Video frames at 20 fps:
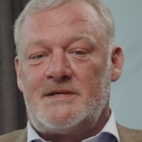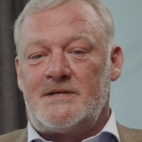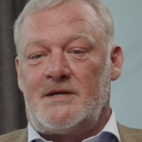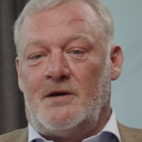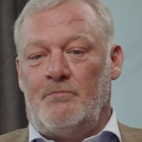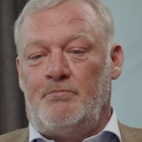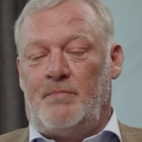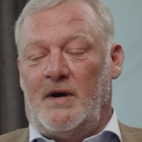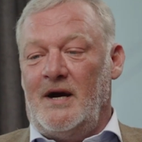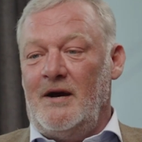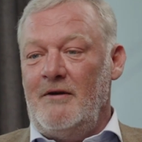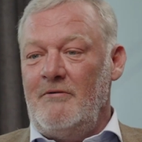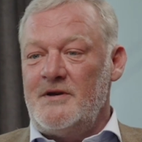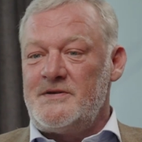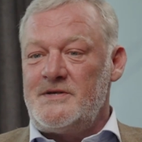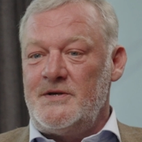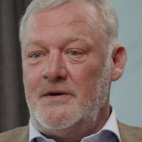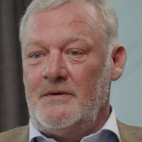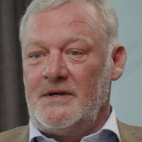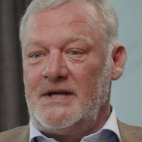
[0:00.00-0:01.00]
So
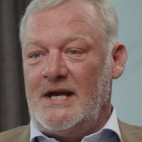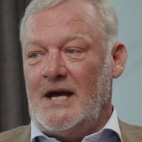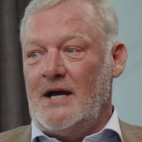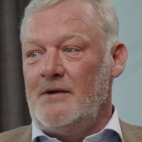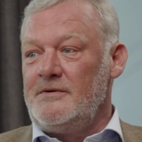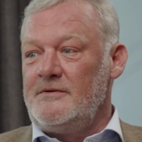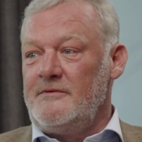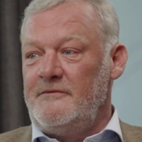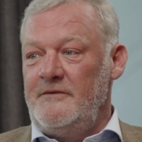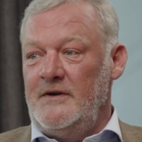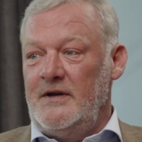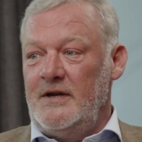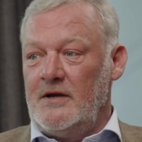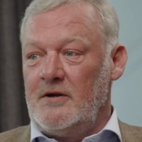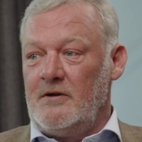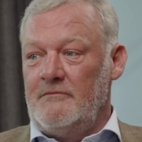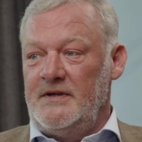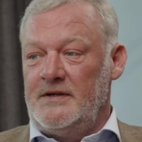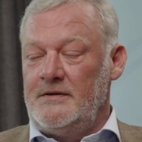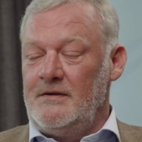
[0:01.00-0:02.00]
piracy and counterfeiting
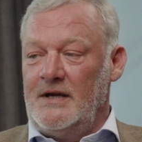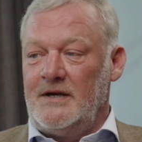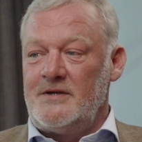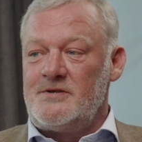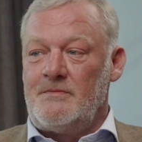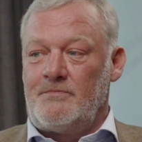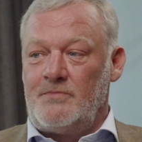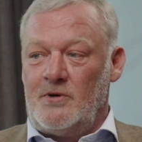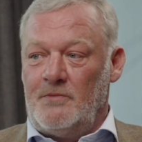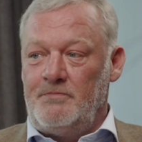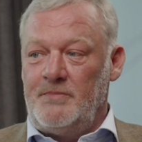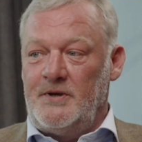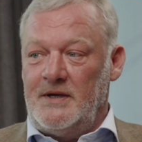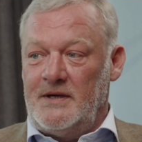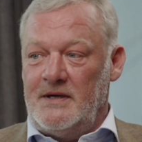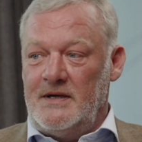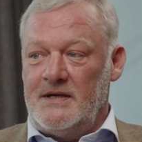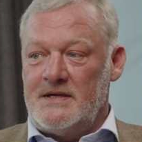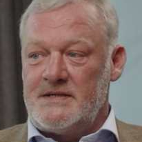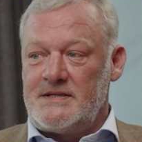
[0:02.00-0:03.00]
of intellectual property
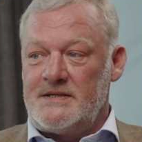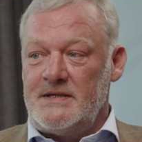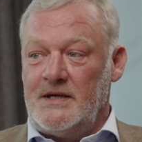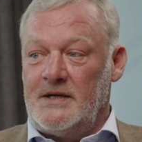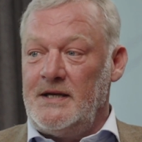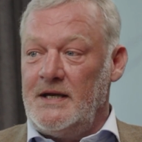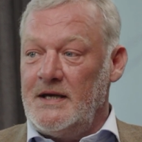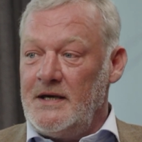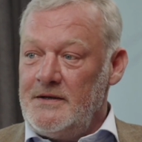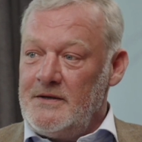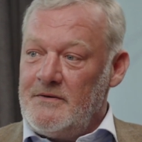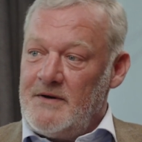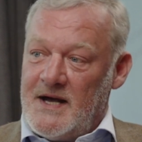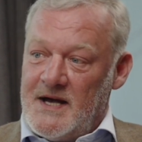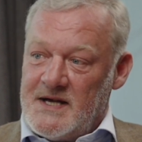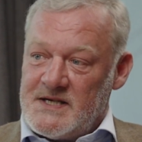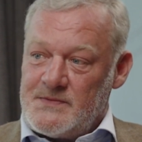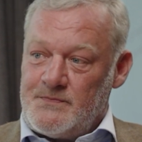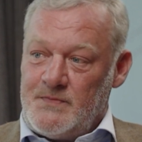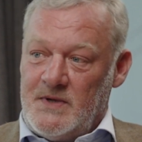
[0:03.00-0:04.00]
is another
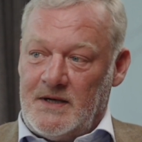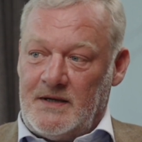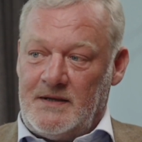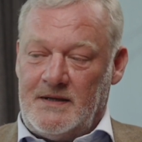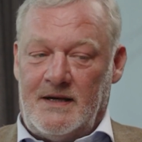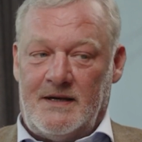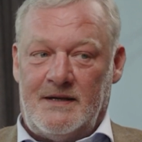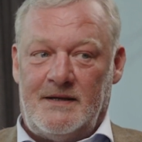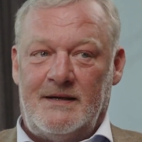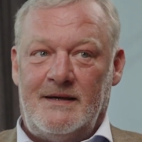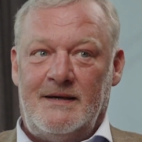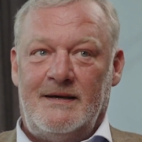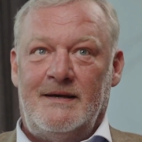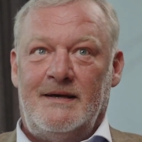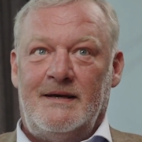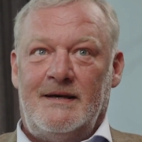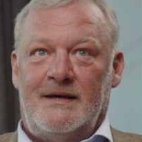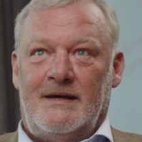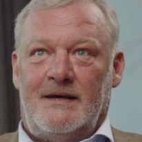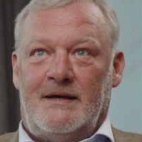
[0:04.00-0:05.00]
aspect,
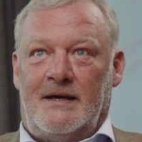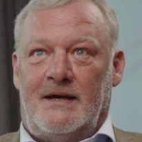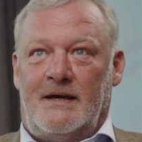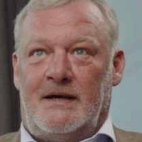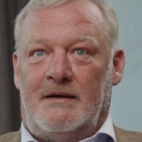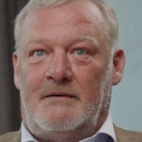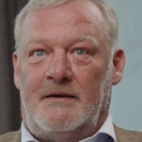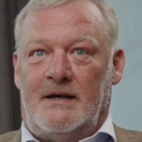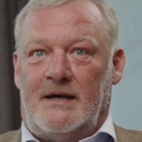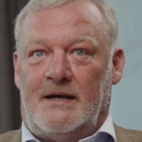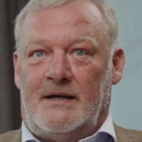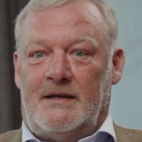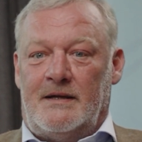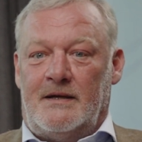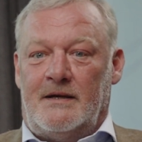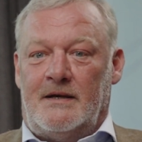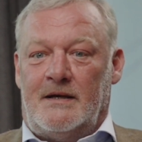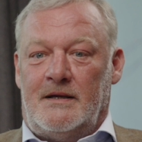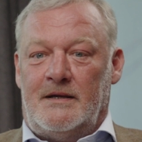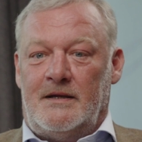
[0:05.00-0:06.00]

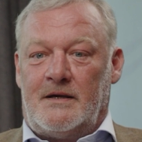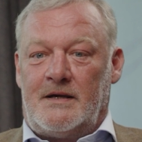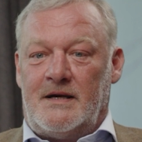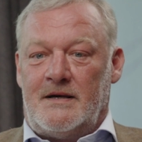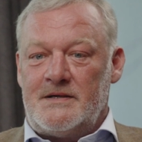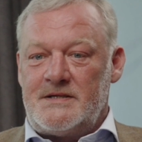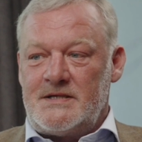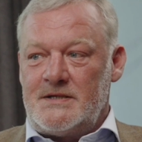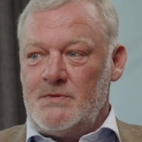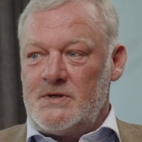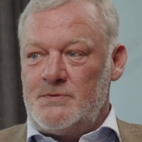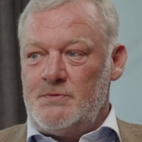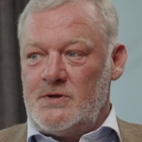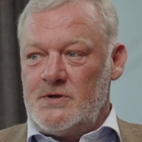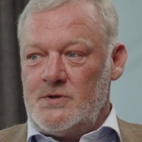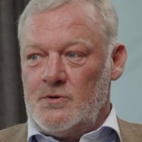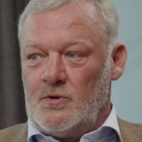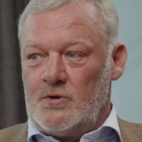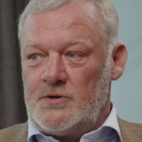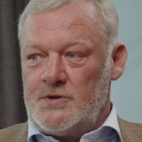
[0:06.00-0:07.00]
and the customers we
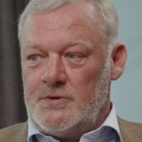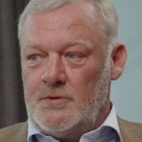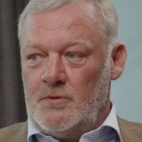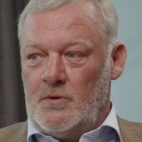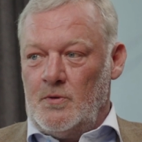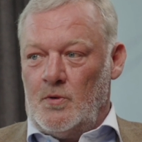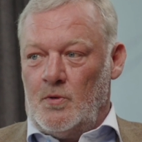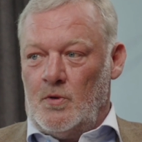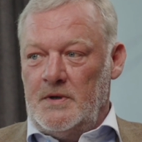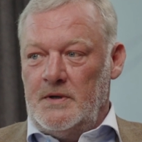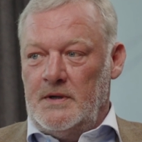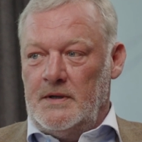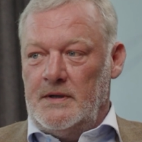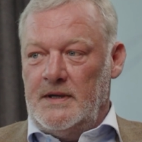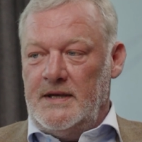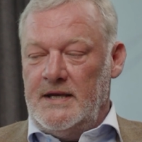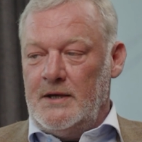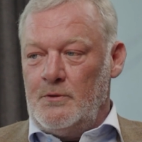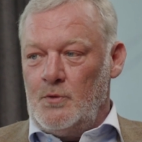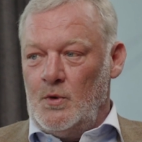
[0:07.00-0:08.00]
talk to
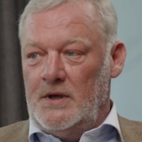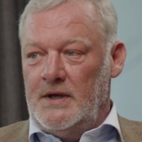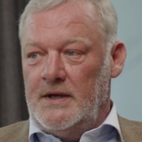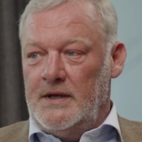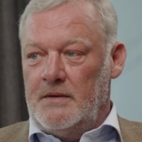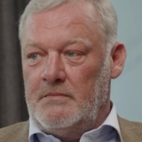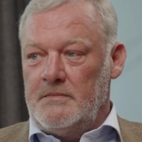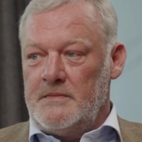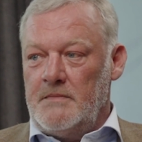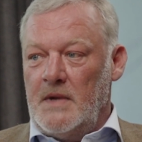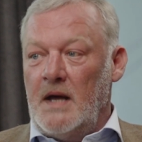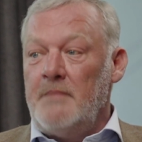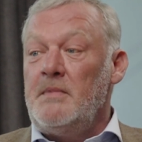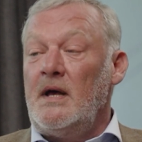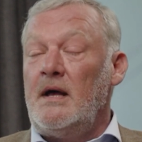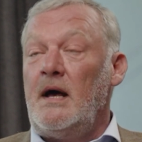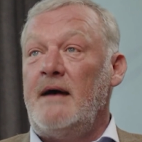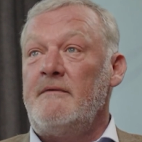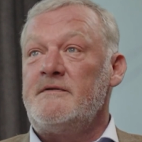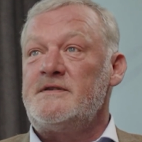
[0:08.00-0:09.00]
equally
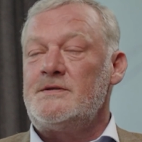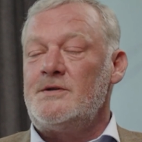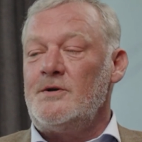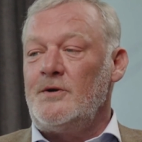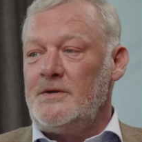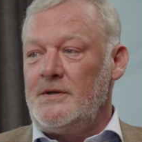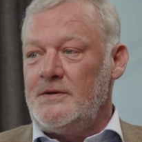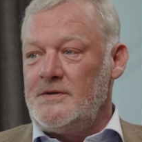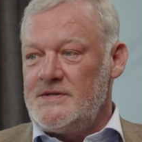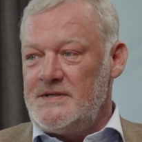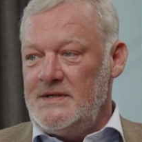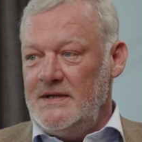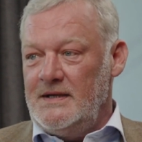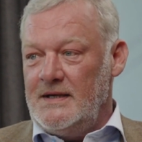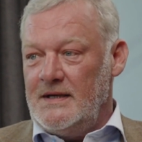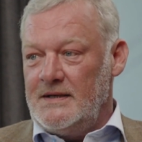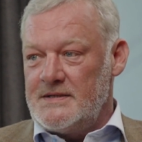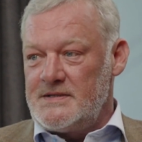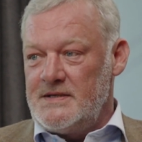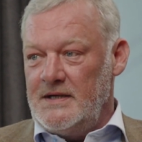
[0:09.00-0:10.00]
have started to see
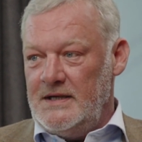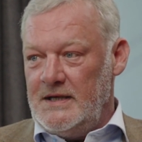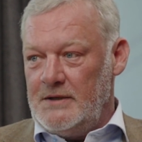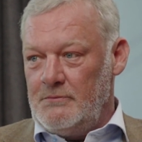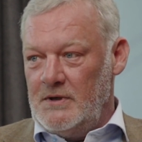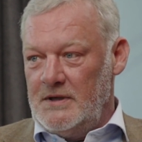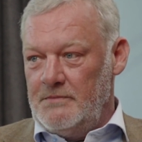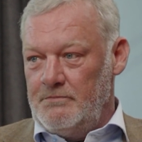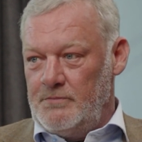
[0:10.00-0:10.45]
that as an equal